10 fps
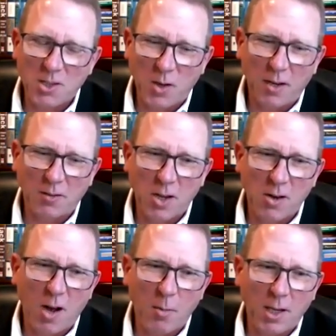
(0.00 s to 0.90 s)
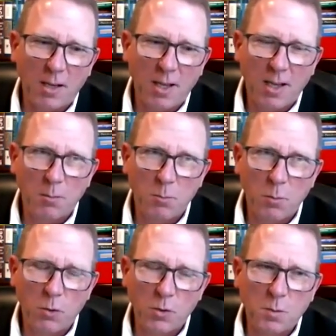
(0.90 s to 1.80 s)
So I don't know how many
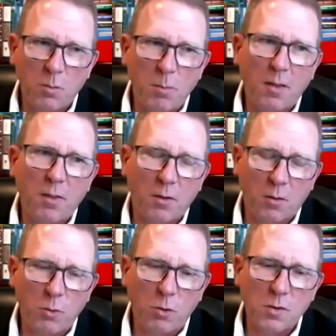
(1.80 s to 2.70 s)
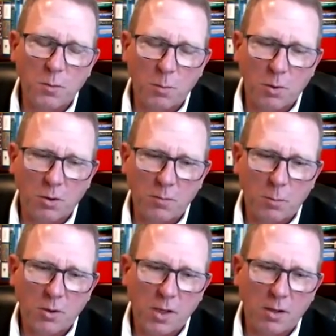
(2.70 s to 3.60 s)
moves per month or moves per
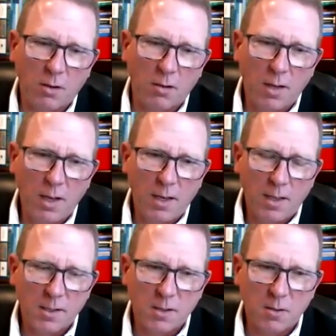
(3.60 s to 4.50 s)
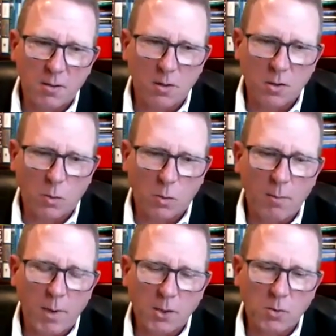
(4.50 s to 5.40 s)
year is the
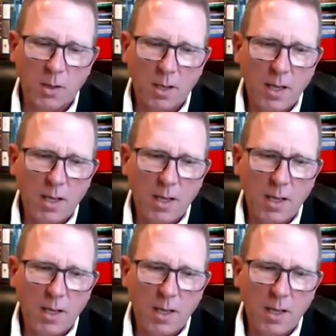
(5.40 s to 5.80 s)
right metric.